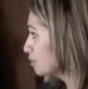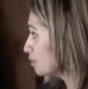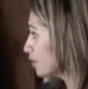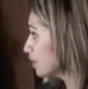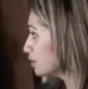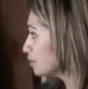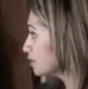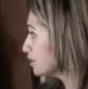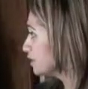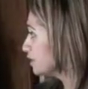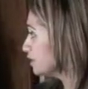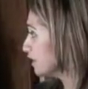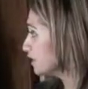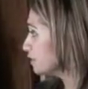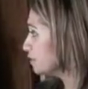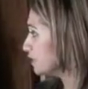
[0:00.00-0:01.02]
of proximal
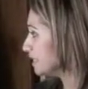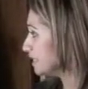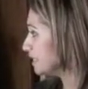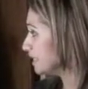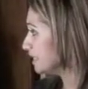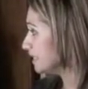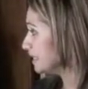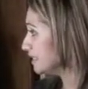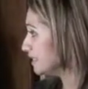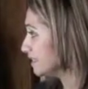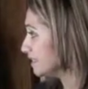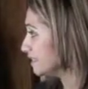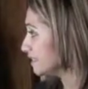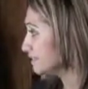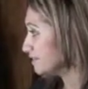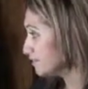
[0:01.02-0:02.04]
development
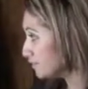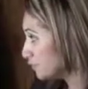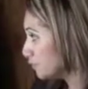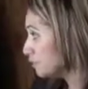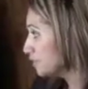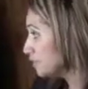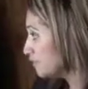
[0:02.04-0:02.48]
is full